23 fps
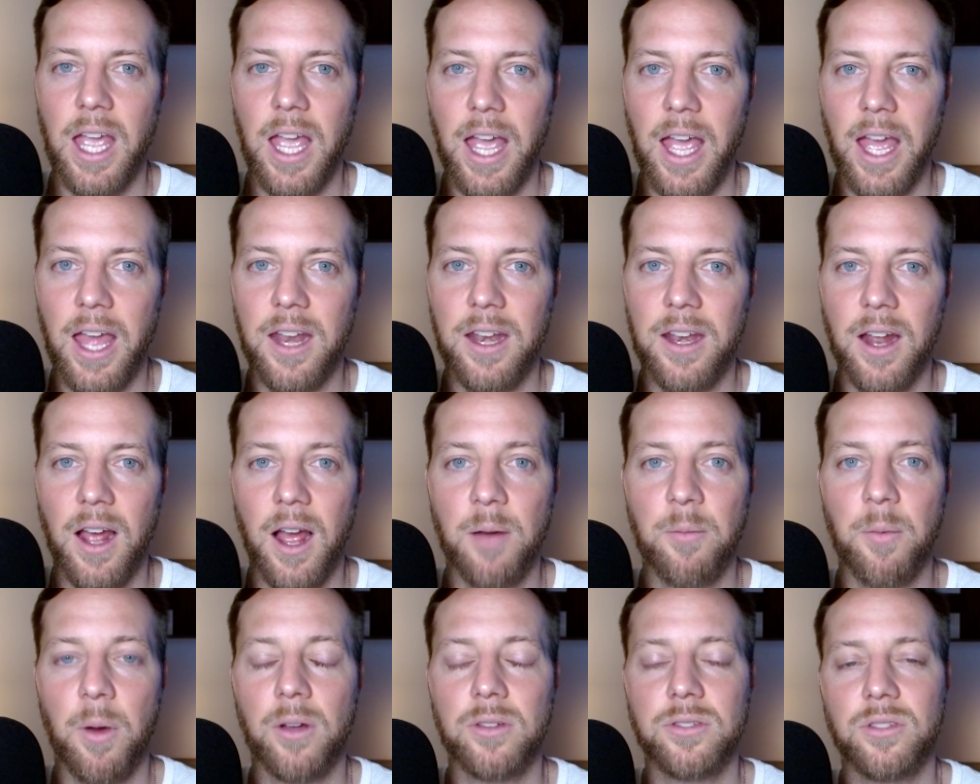And
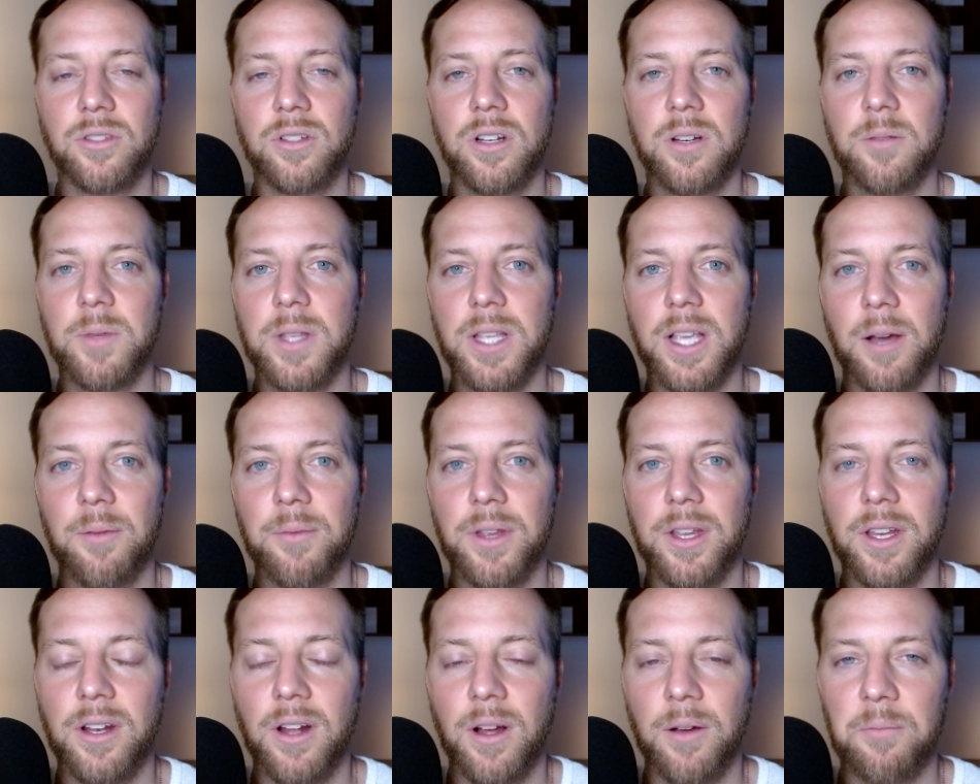I'm also going to be
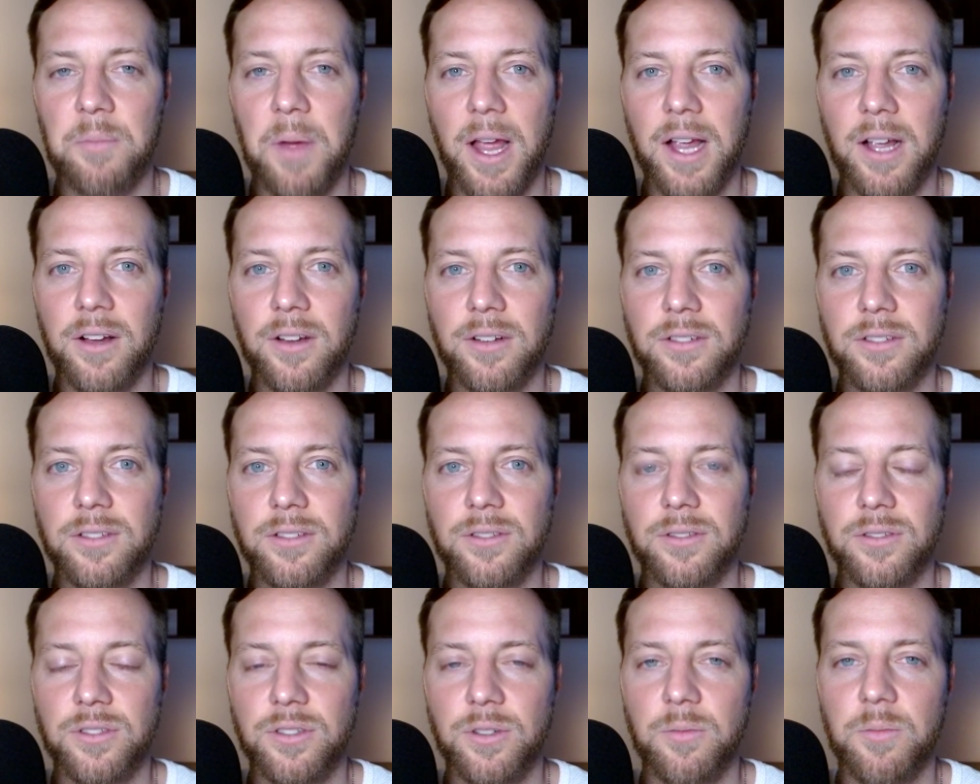coming back onto
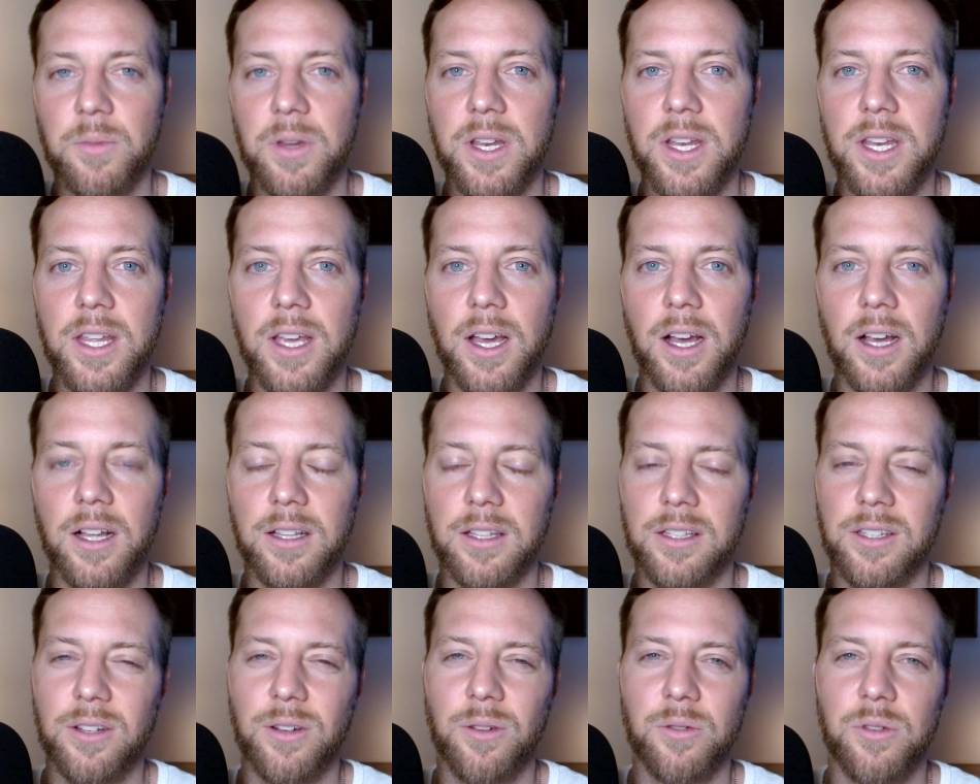social media.
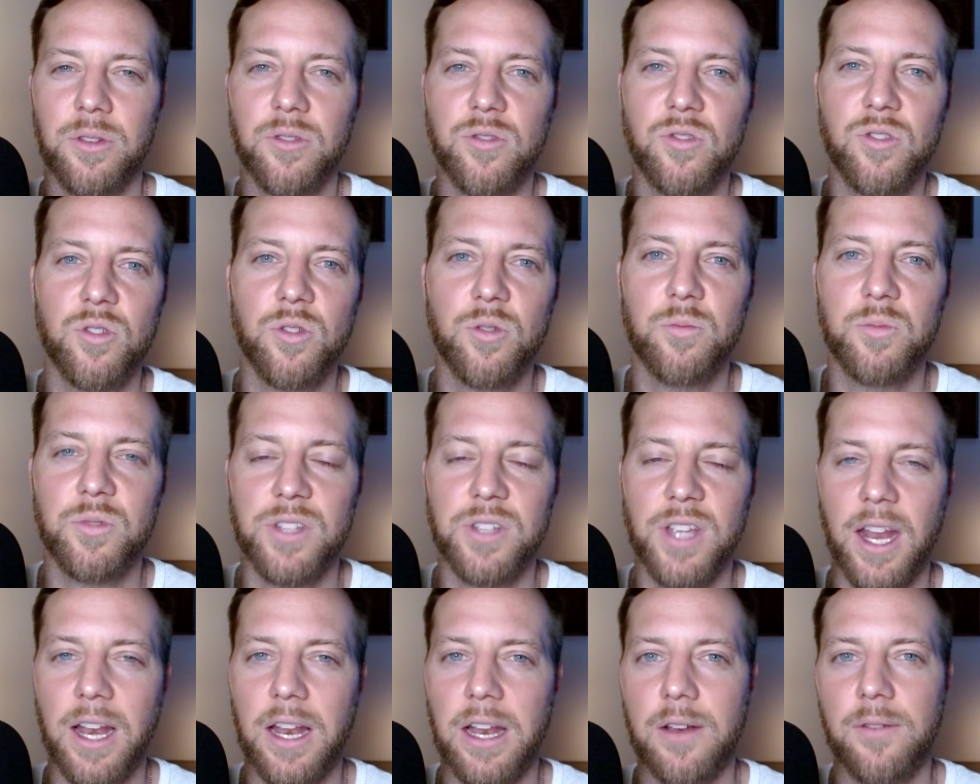You know, YouTube,
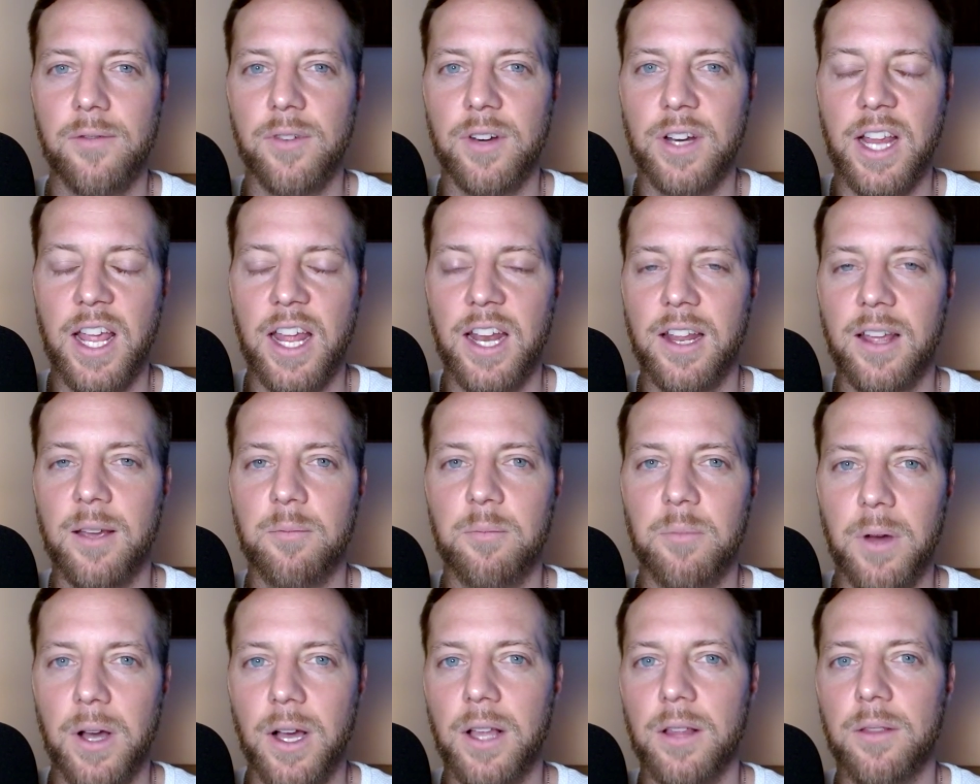set it and forget it,
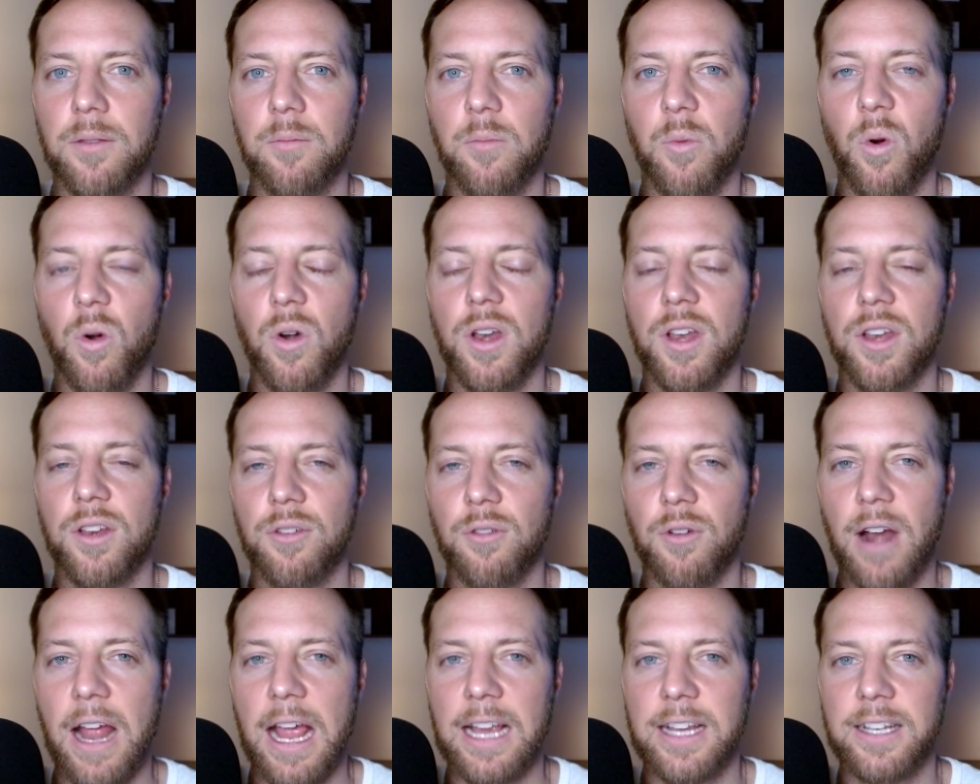but more
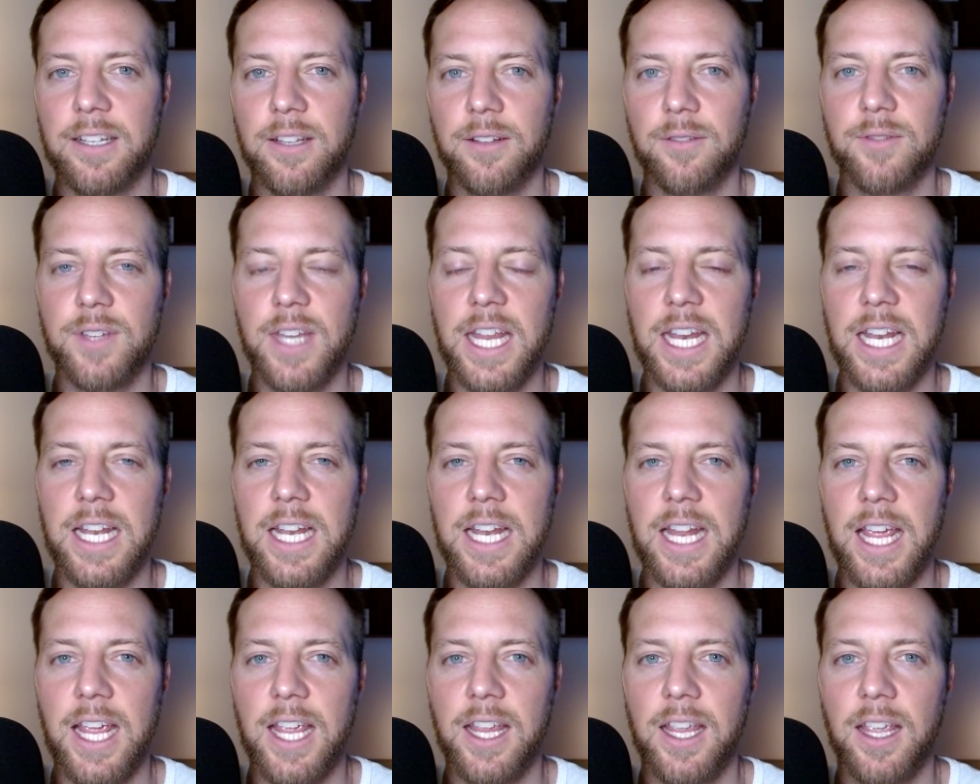interactive day to
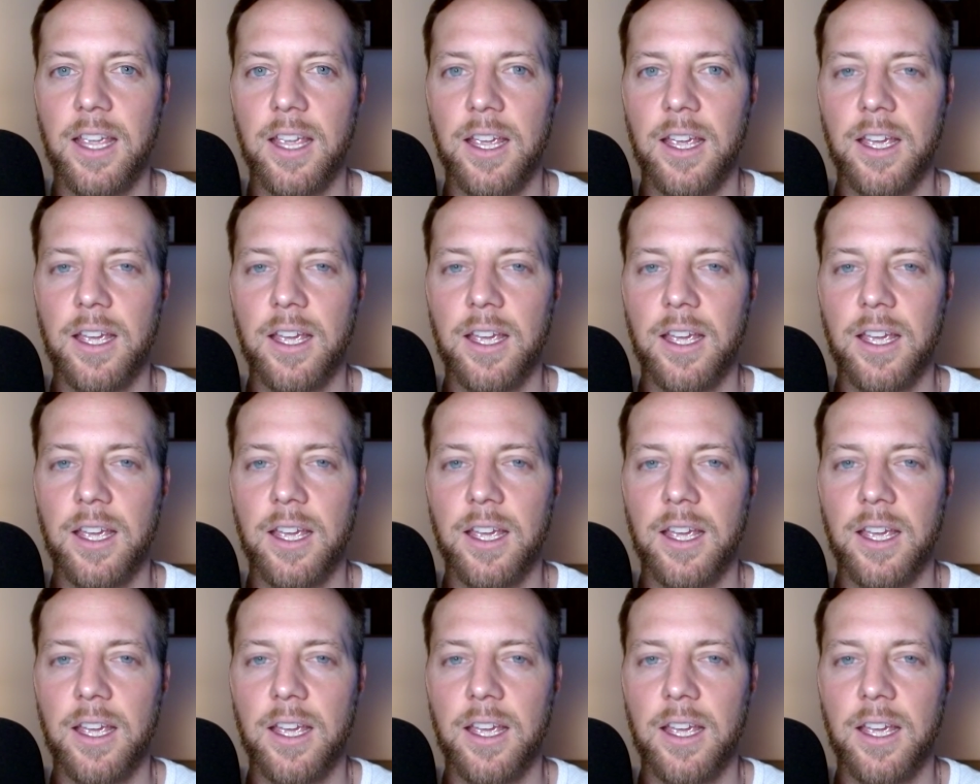day.